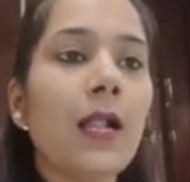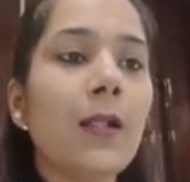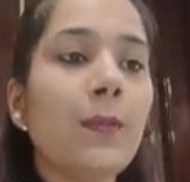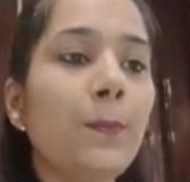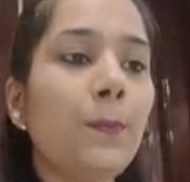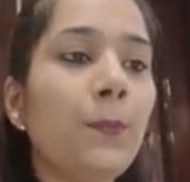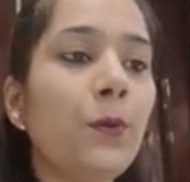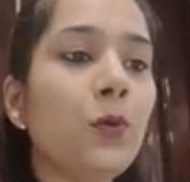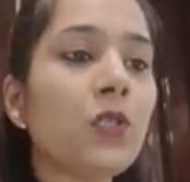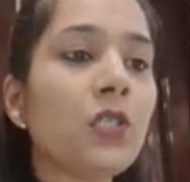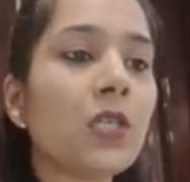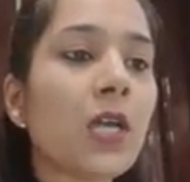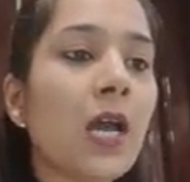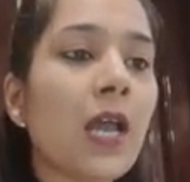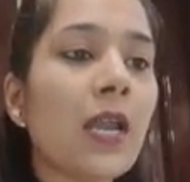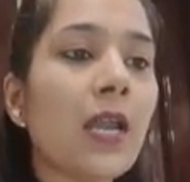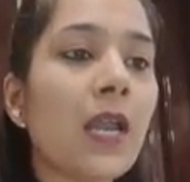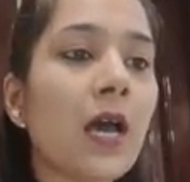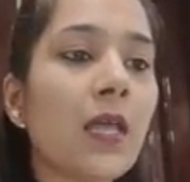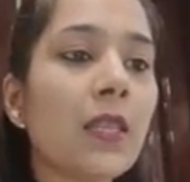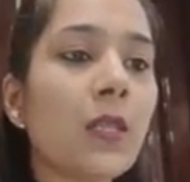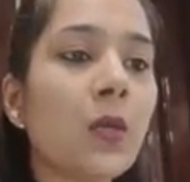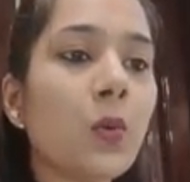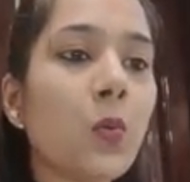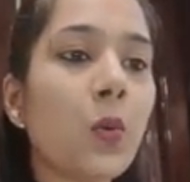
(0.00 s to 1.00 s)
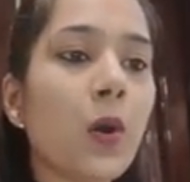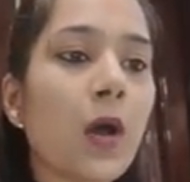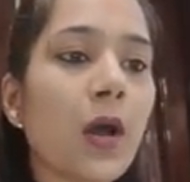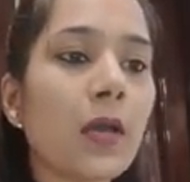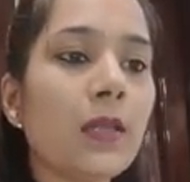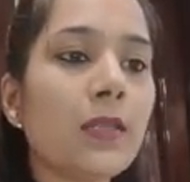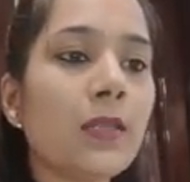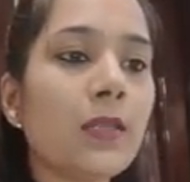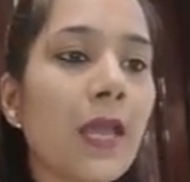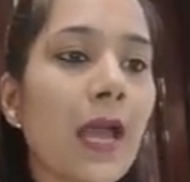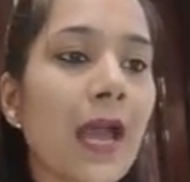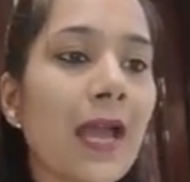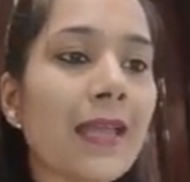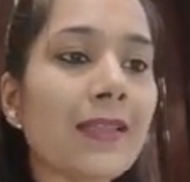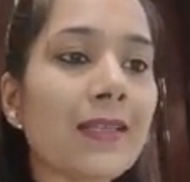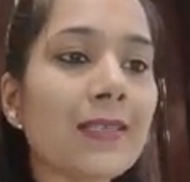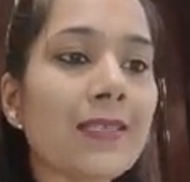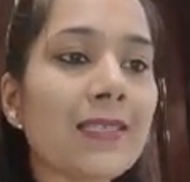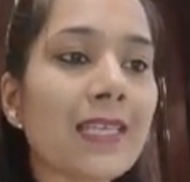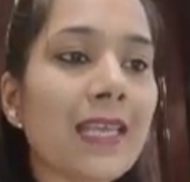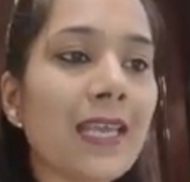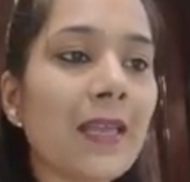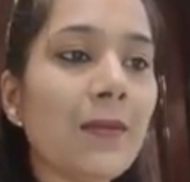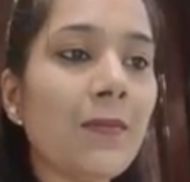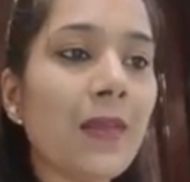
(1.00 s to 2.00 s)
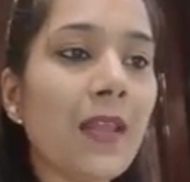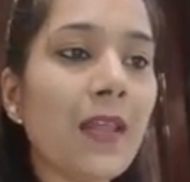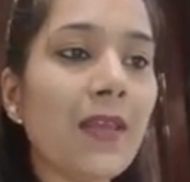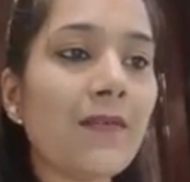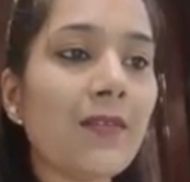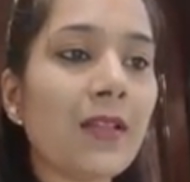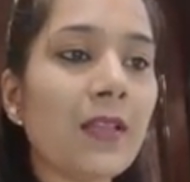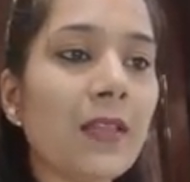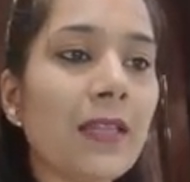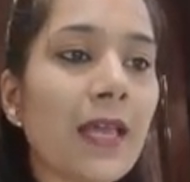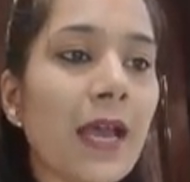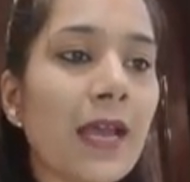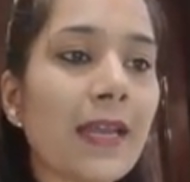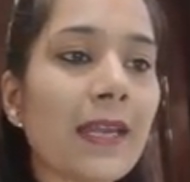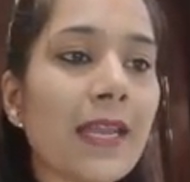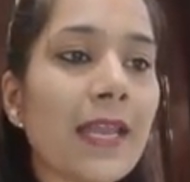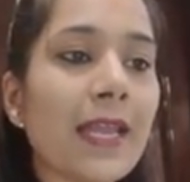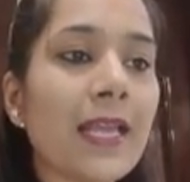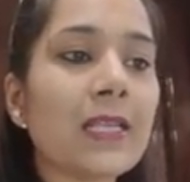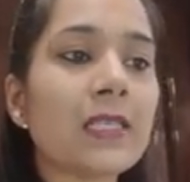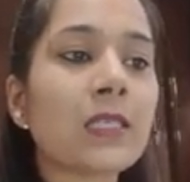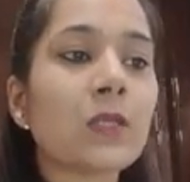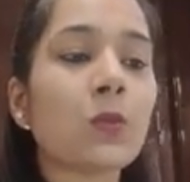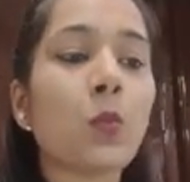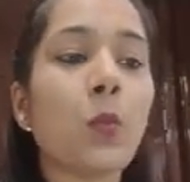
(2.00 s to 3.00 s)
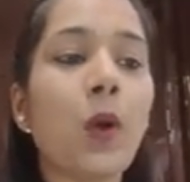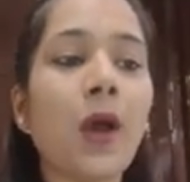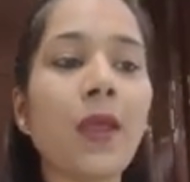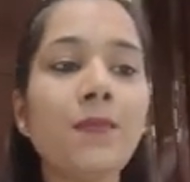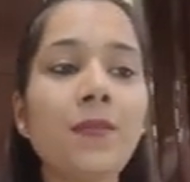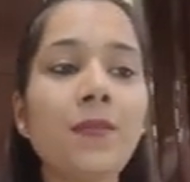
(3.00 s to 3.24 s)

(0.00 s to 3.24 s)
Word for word: I'll put another one at the same level, that is